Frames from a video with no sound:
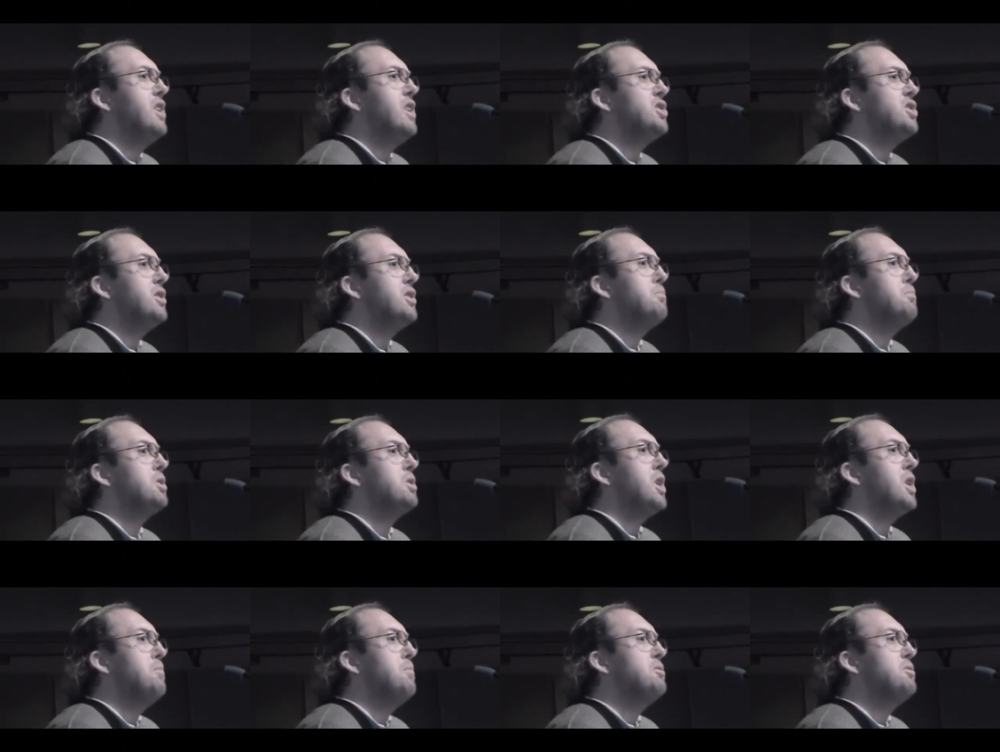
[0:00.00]
eventually
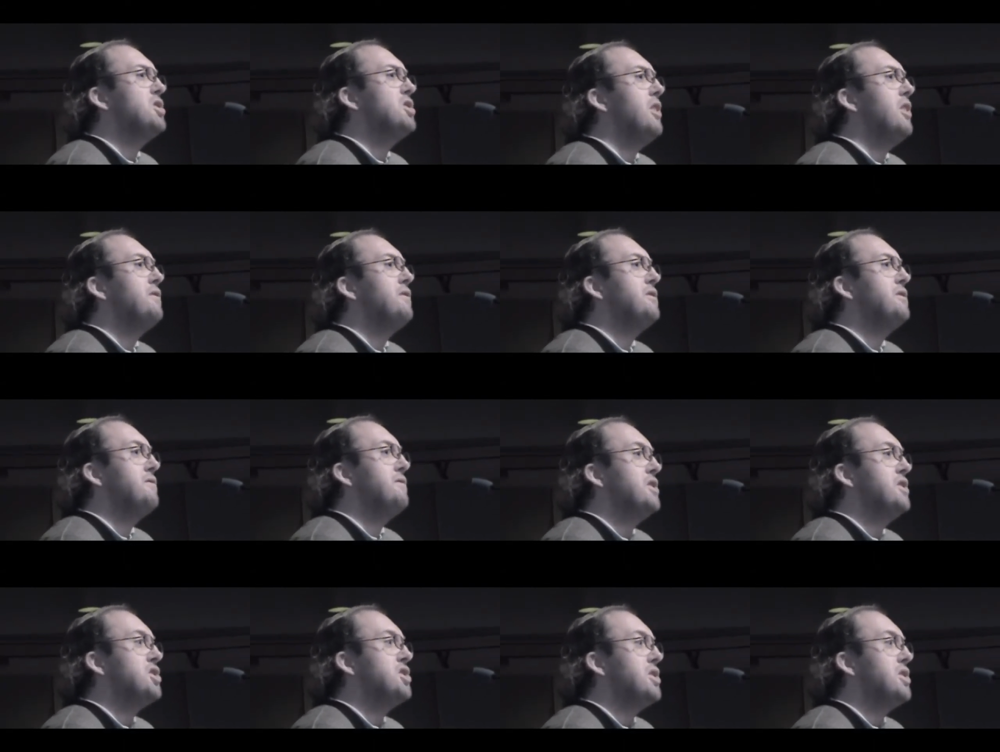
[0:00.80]
become
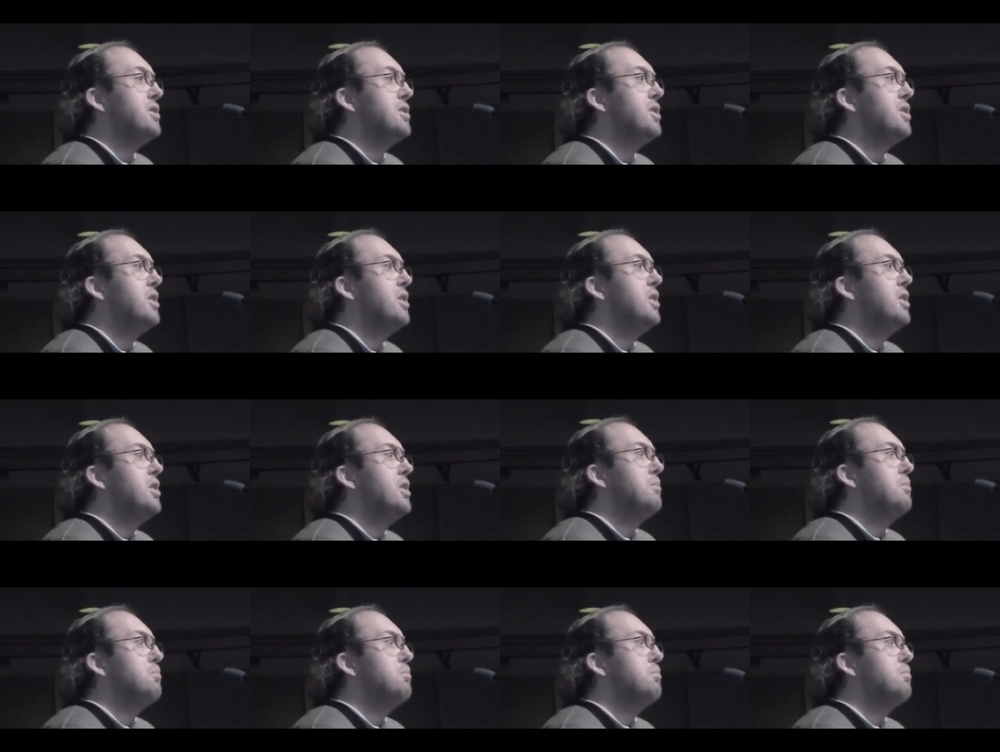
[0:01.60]
self-sufficient.